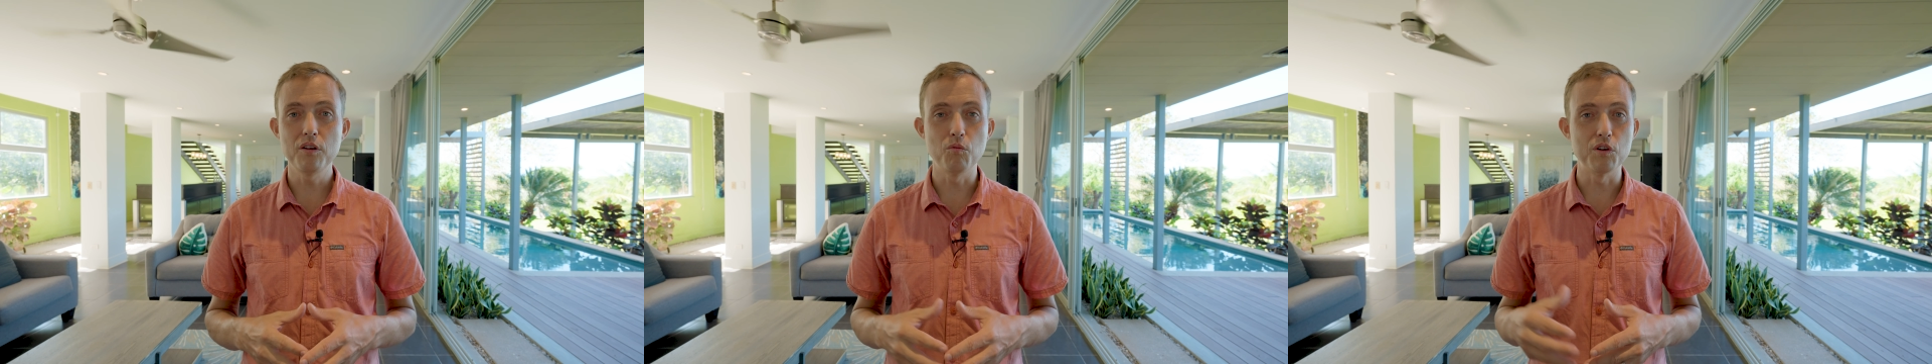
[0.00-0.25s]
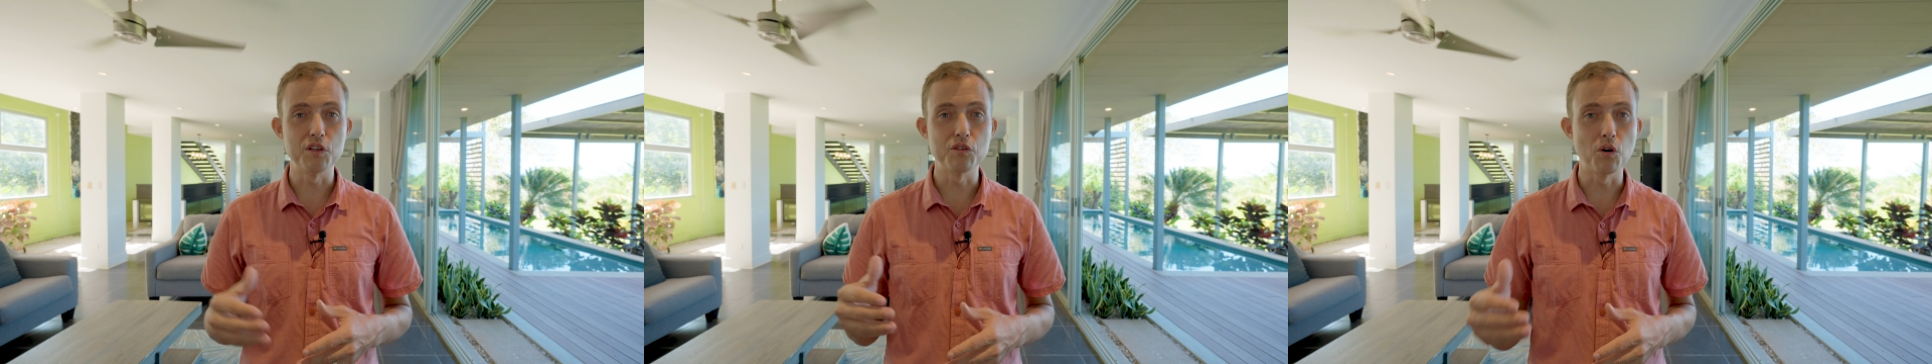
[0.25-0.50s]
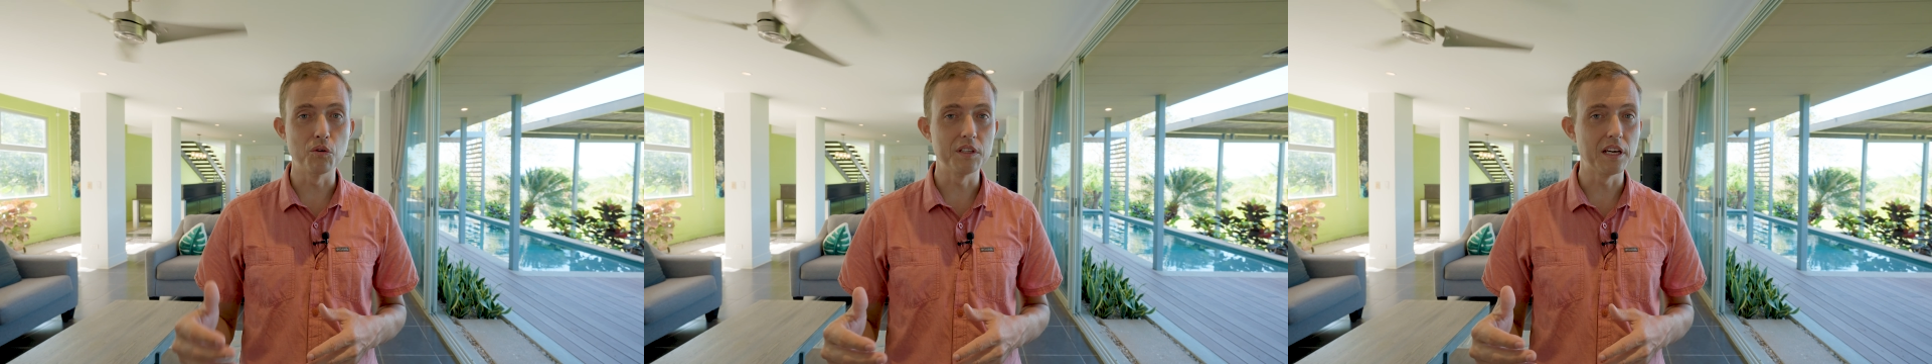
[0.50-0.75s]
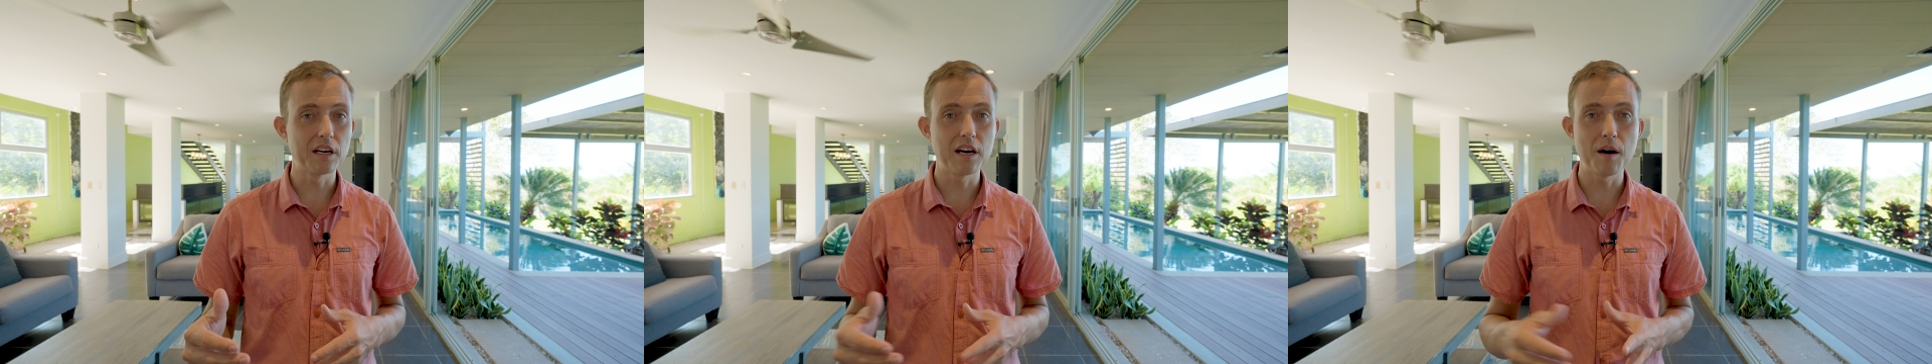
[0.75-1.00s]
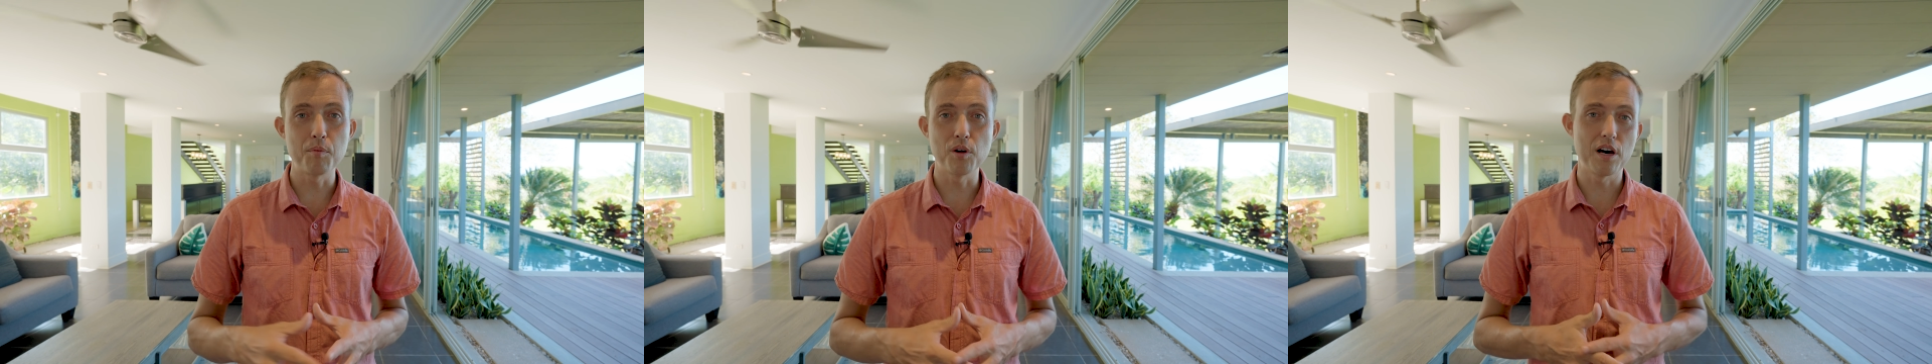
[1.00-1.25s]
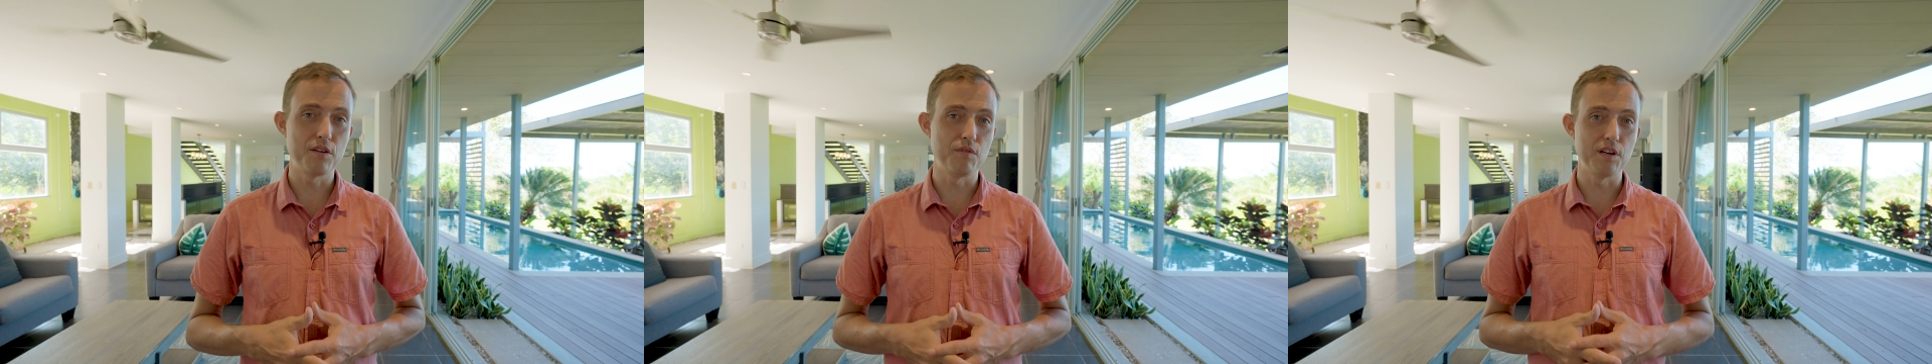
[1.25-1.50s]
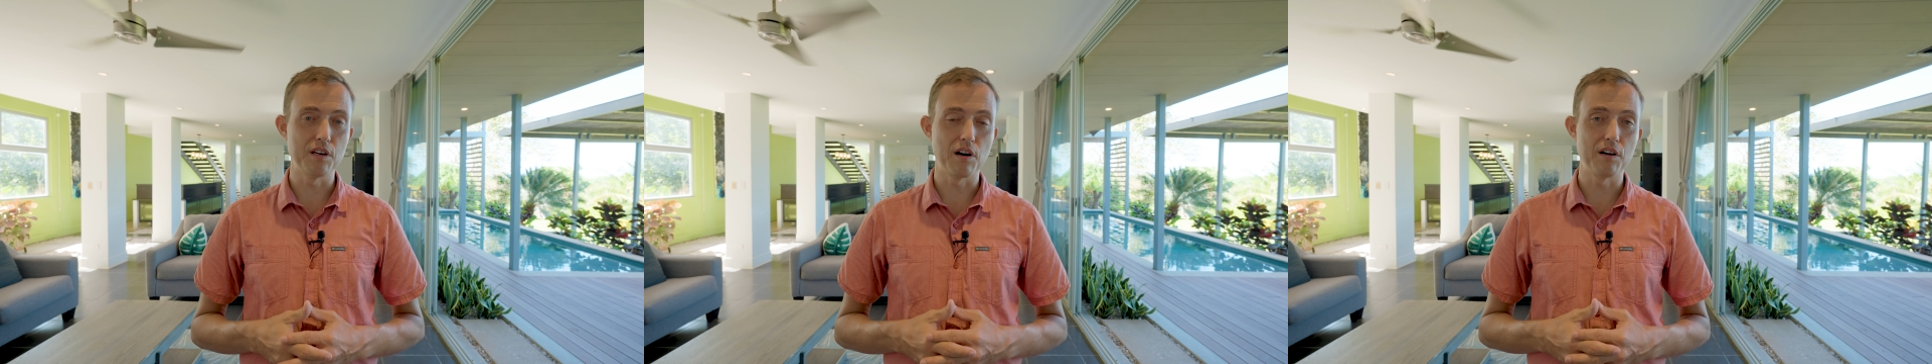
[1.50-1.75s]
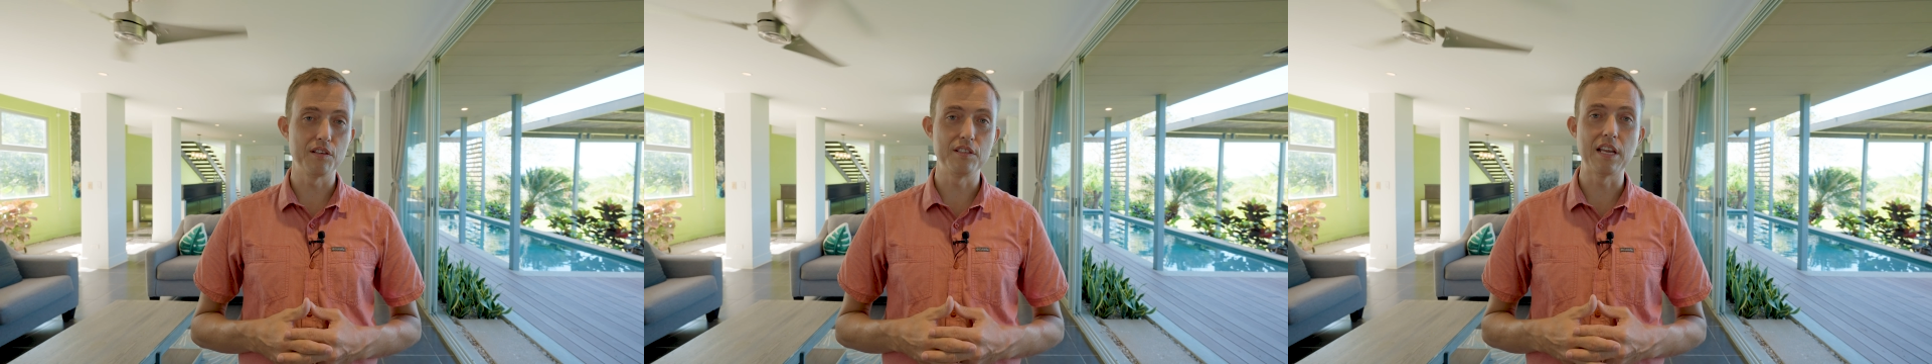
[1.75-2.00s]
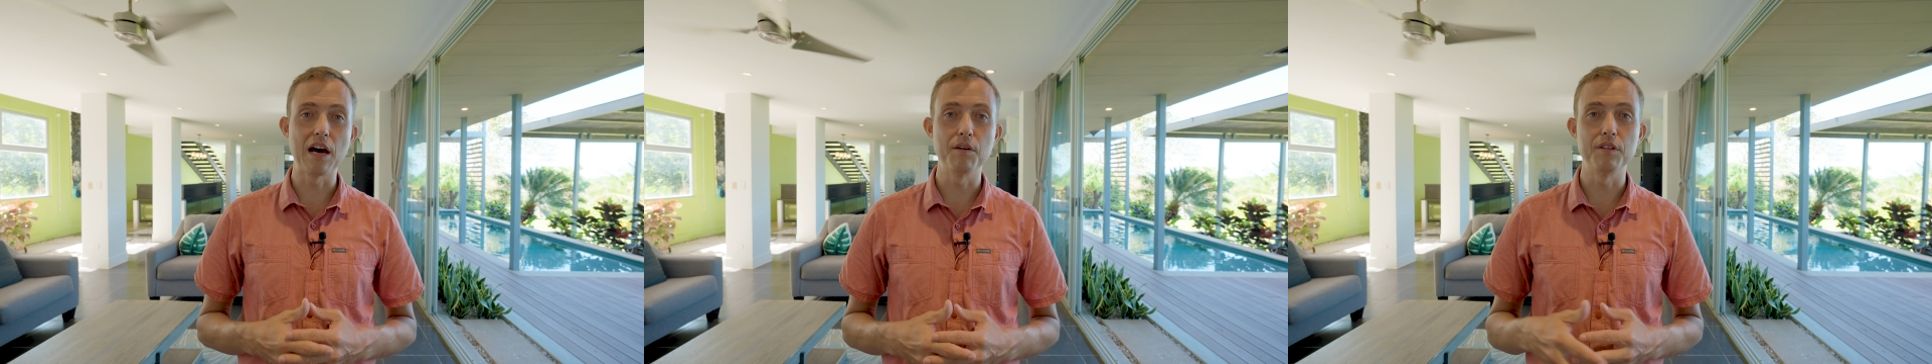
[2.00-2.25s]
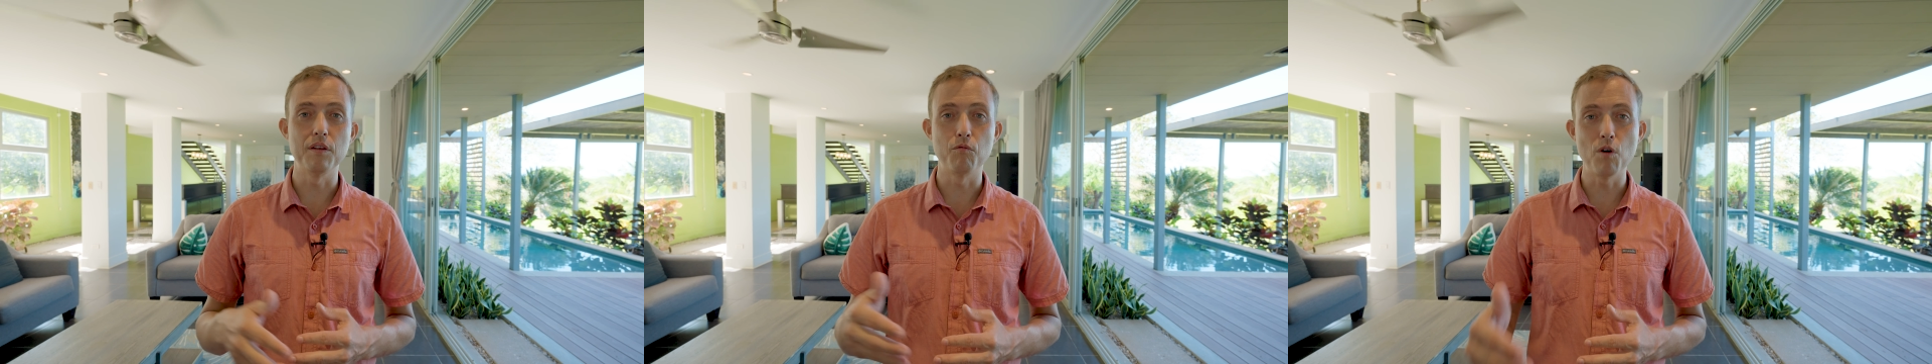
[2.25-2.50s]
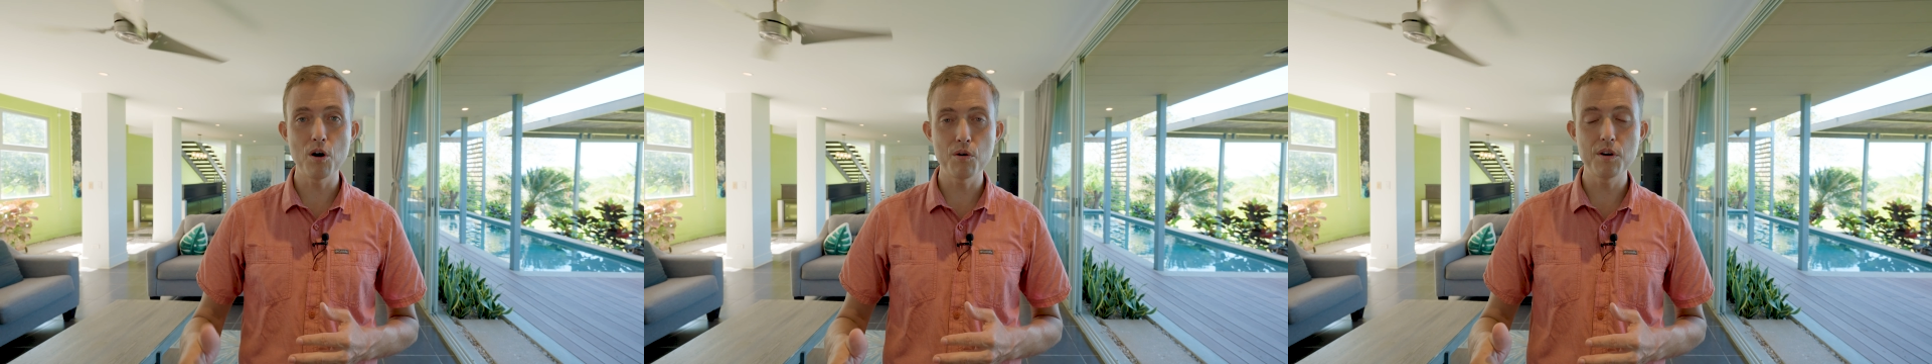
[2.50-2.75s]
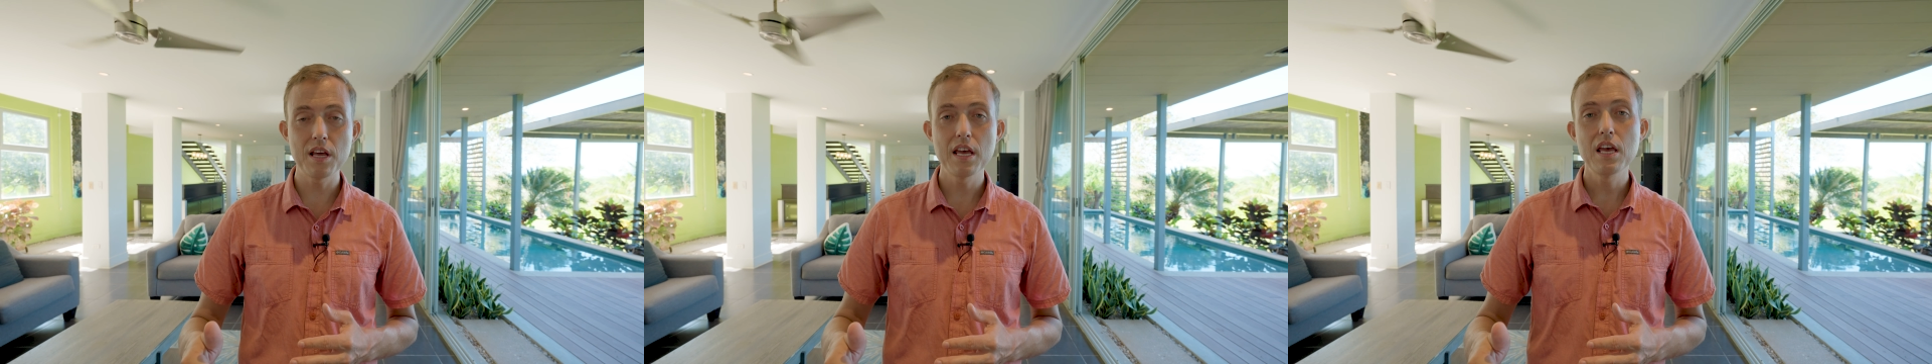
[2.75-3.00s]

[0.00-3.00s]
which is only a couple hundred yards down the road,